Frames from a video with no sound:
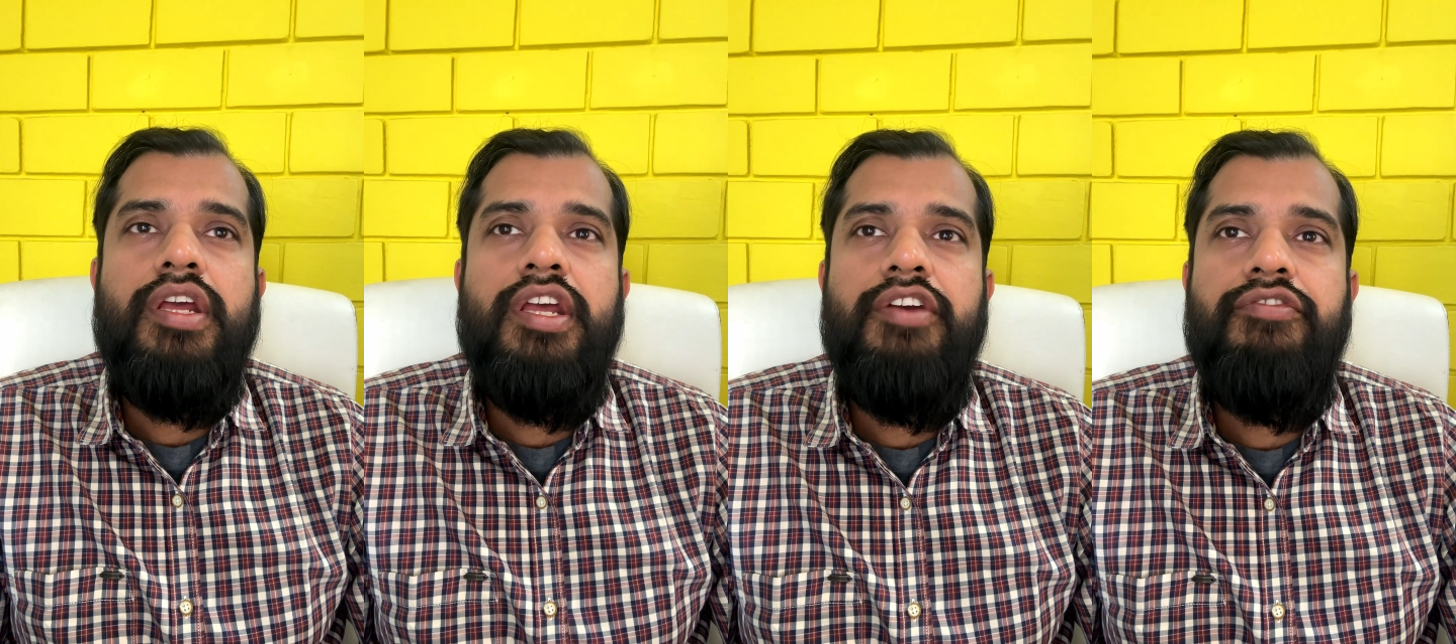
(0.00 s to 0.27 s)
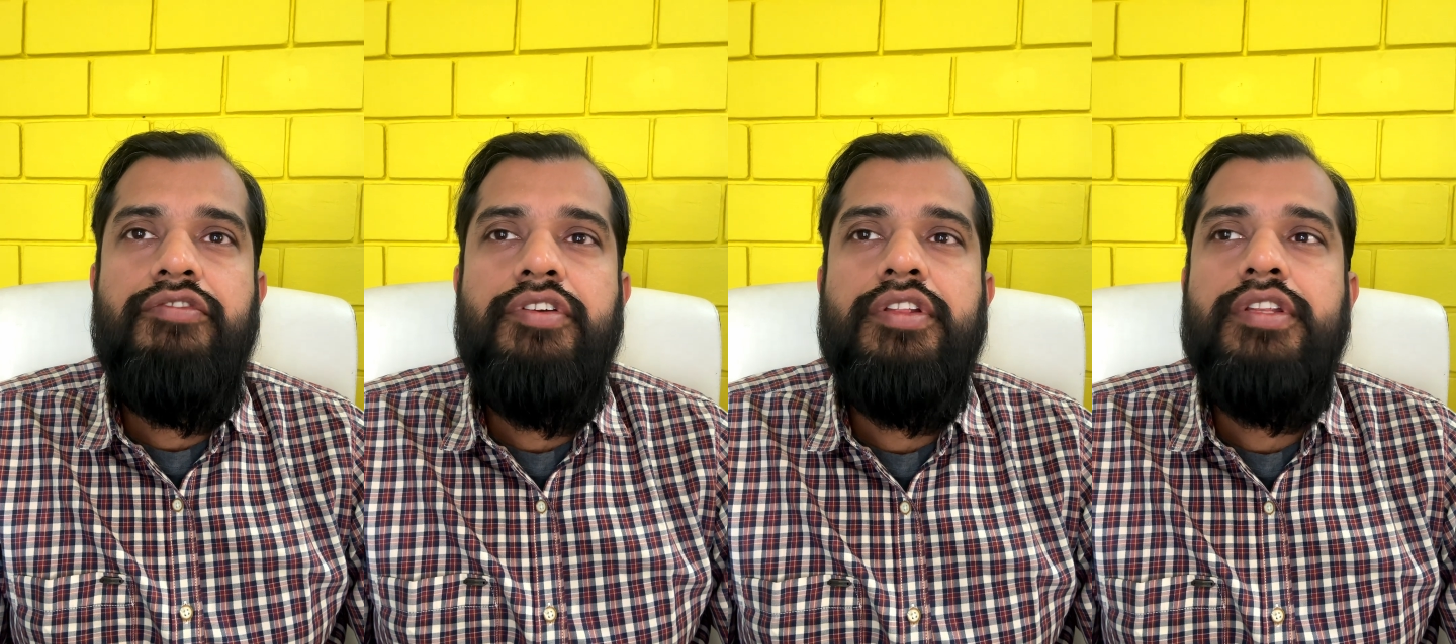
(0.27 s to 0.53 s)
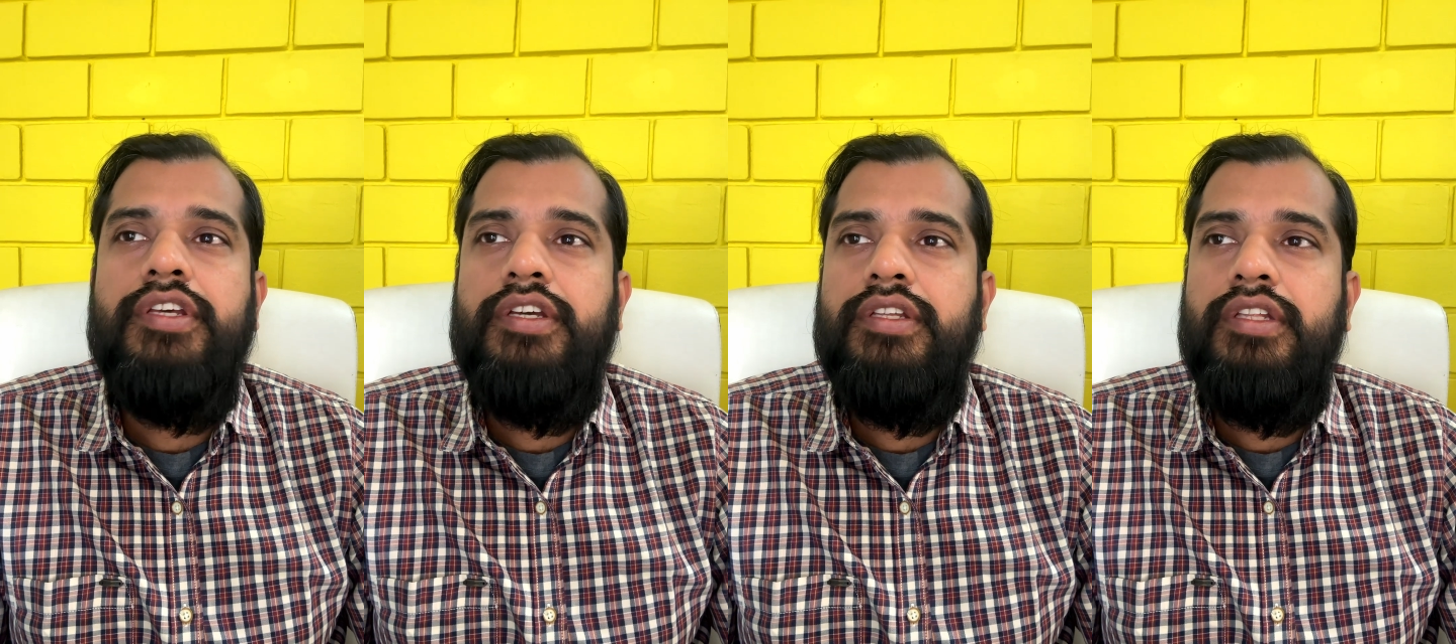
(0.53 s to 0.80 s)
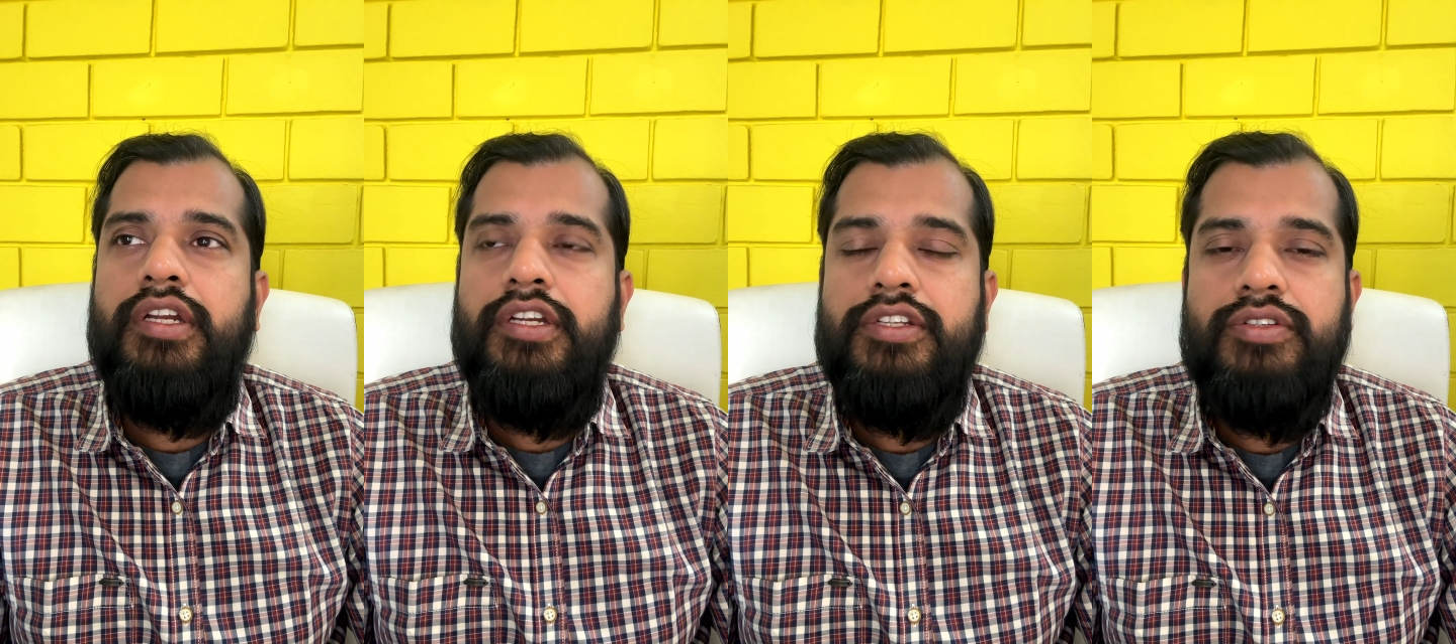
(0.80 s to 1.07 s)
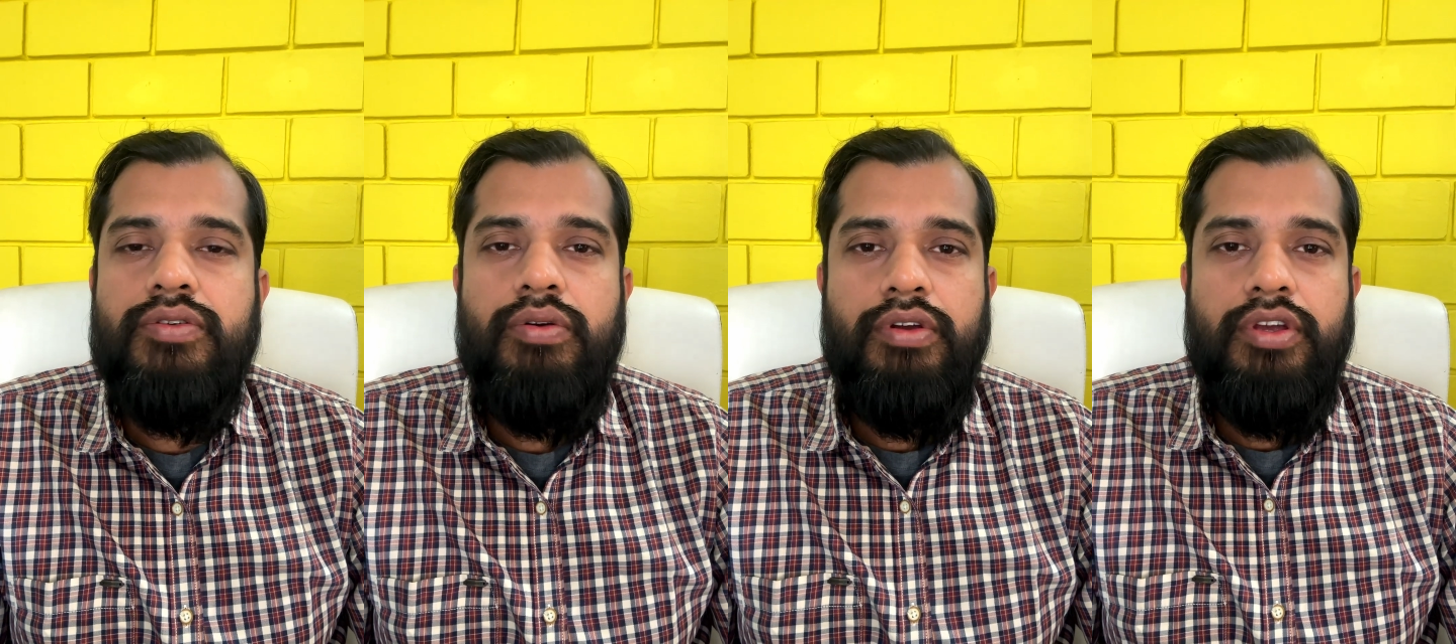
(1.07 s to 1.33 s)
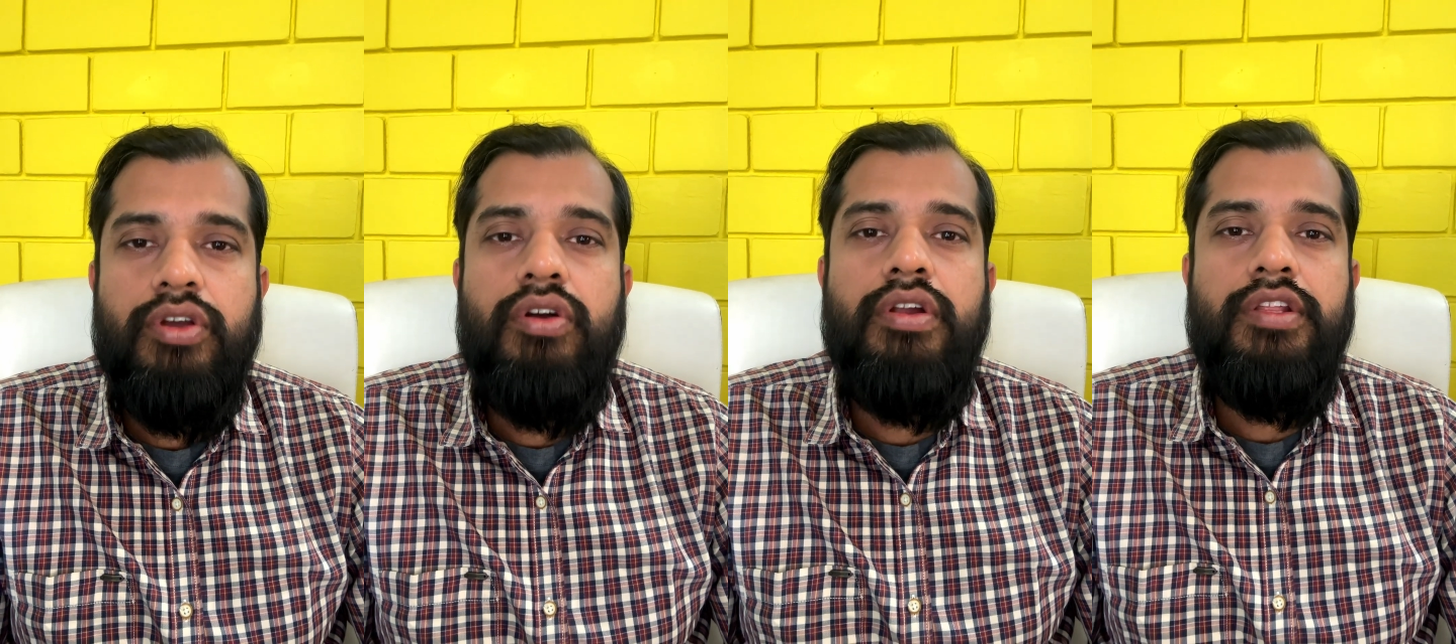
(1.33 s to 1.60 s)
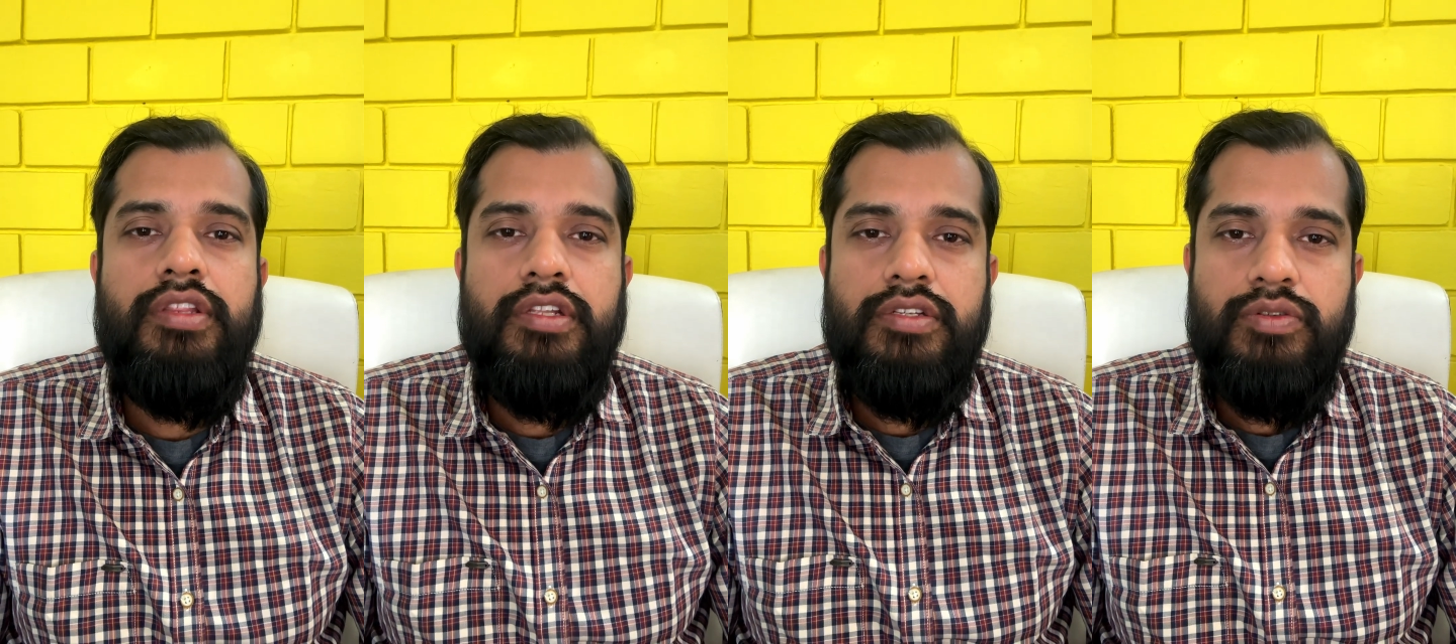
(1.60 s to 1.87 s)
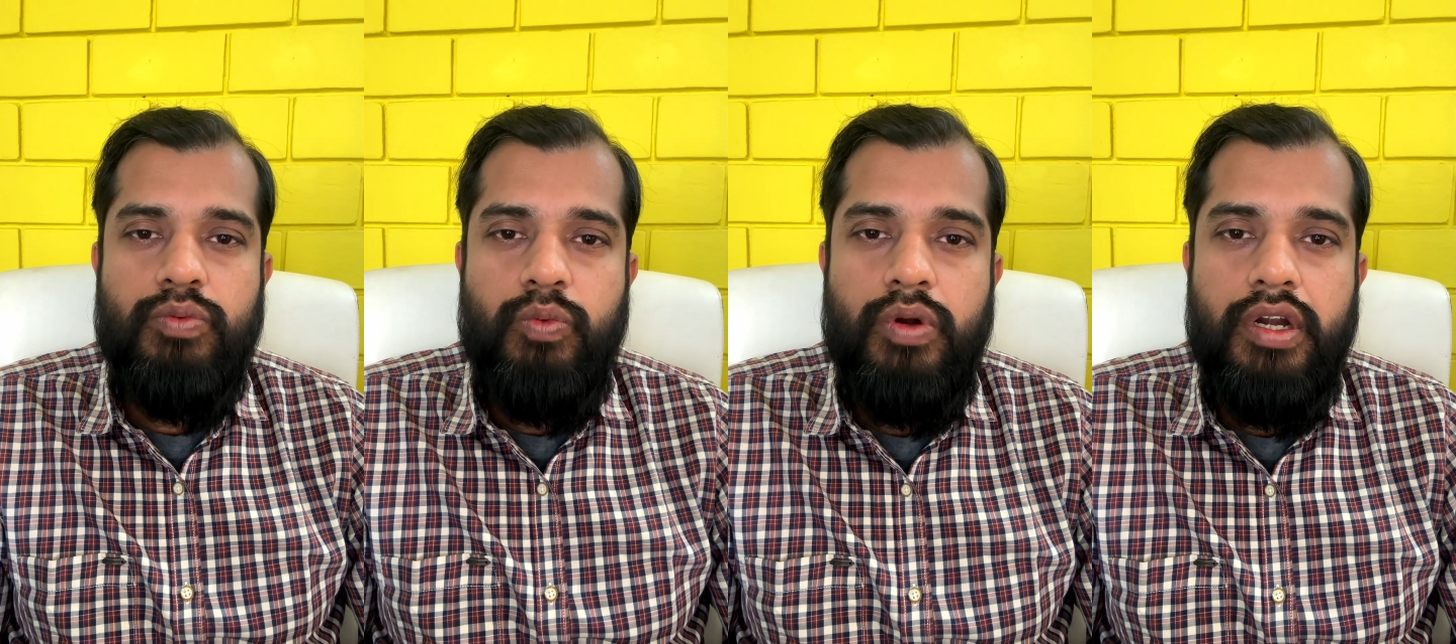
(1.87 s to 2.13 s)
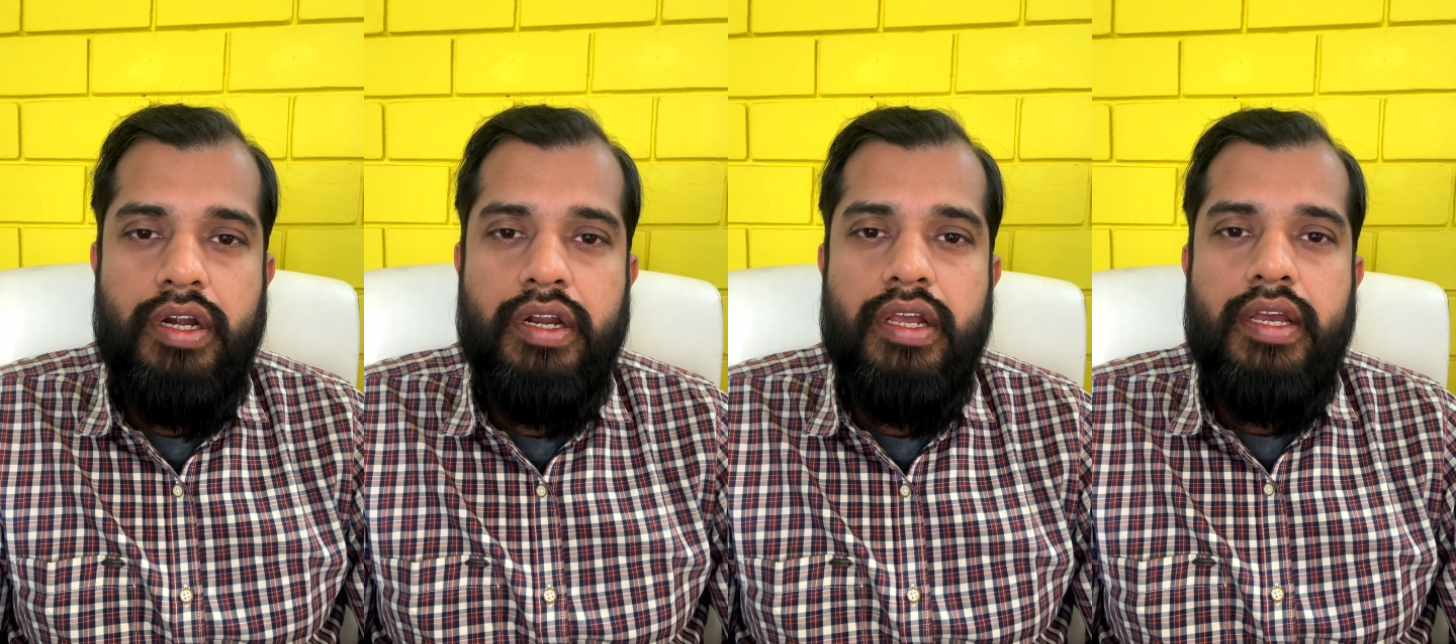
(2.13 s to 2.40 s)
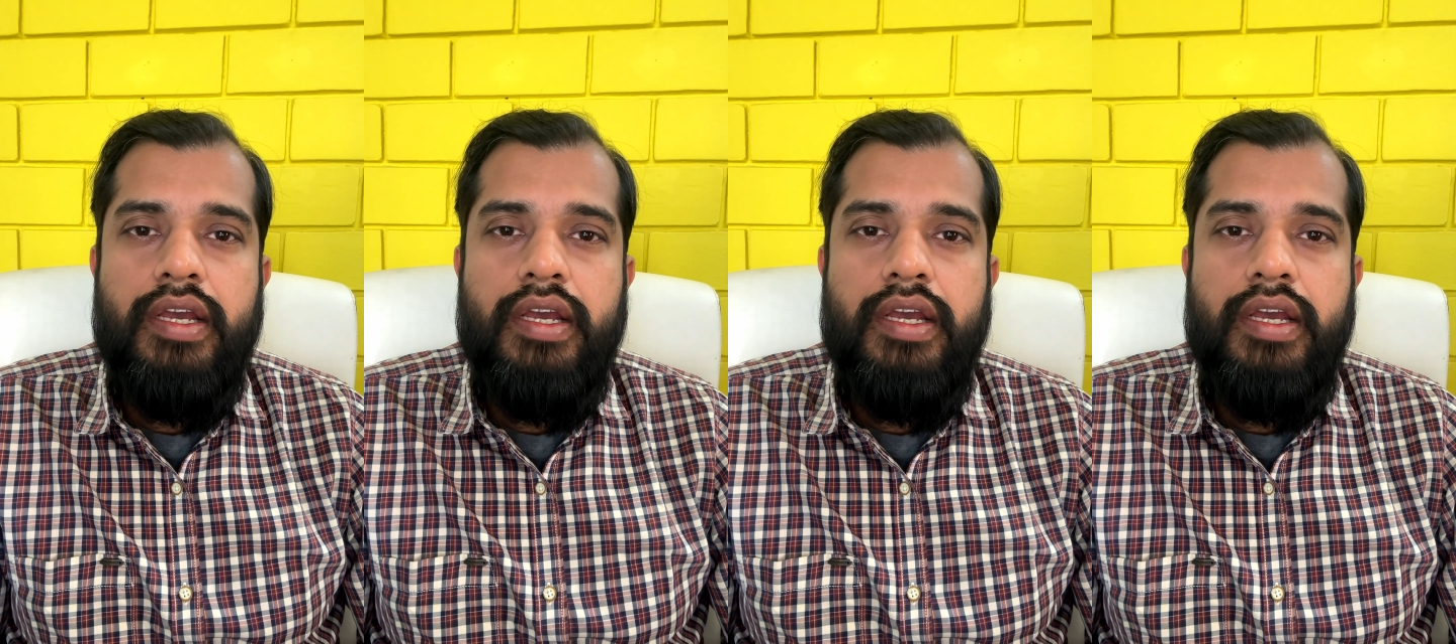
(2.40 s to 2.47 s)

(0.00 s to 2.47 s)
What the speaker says: everything that is going on in this world